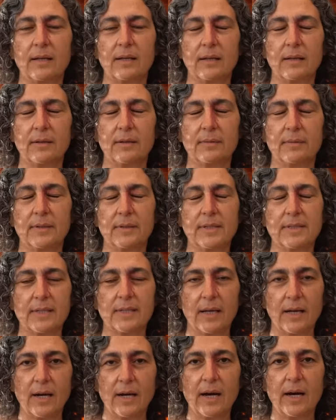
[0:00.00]
I
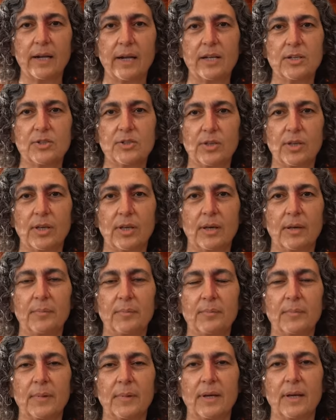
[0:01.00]
discouraged
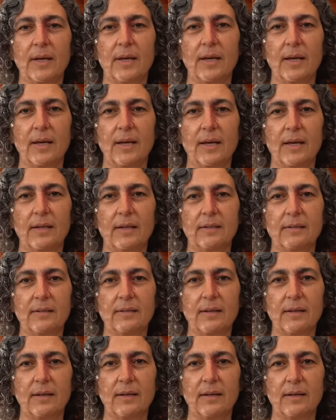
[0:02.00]
him and
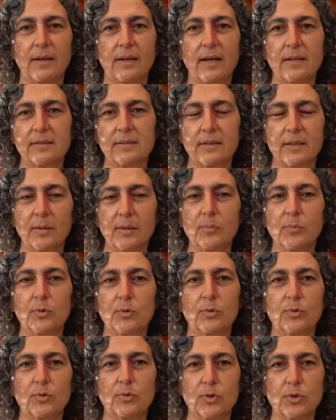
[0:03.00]
asked him
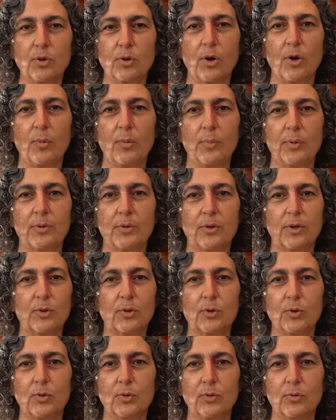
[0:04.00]
to stop, not
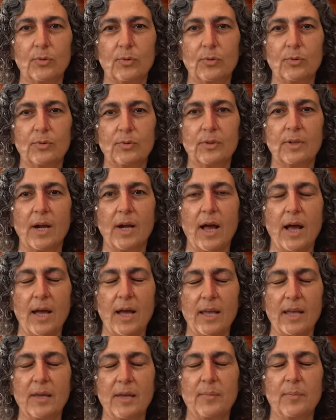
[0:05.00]
to
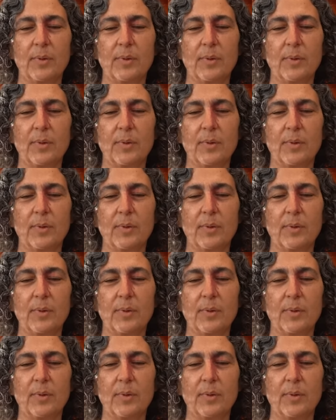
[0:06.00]
try,